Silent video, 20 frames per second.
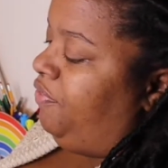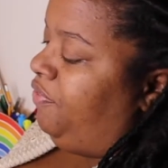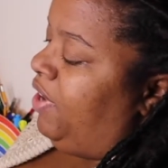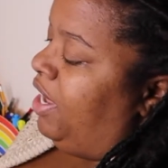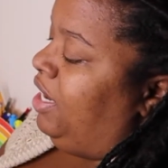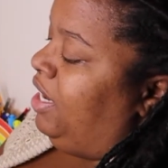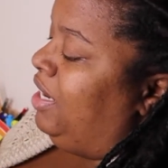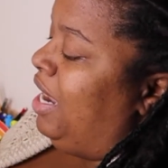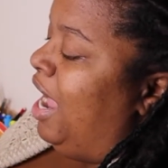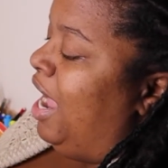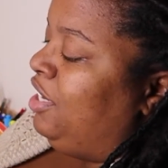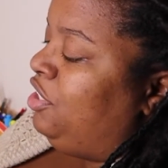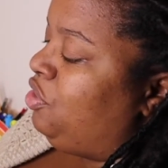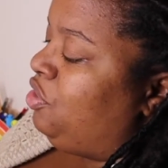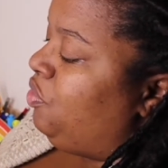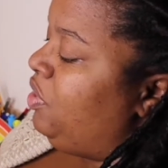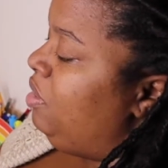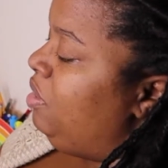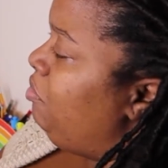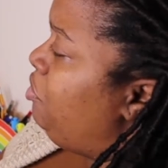If I eat
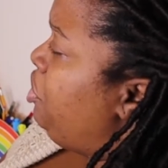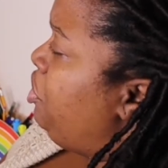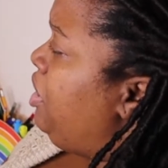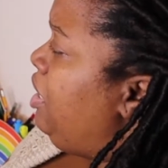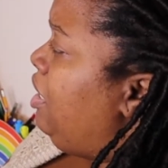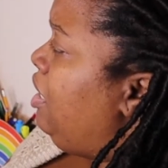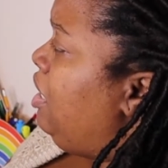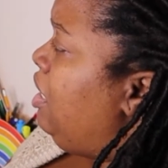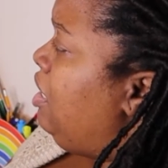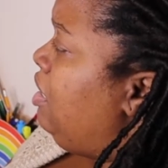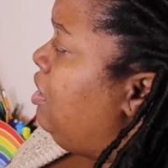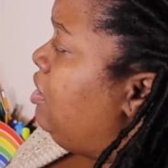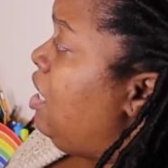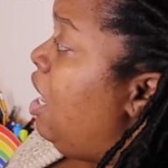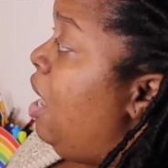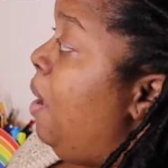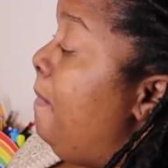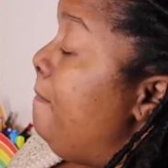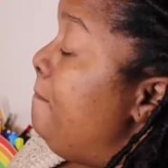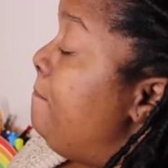ice cream, cheese,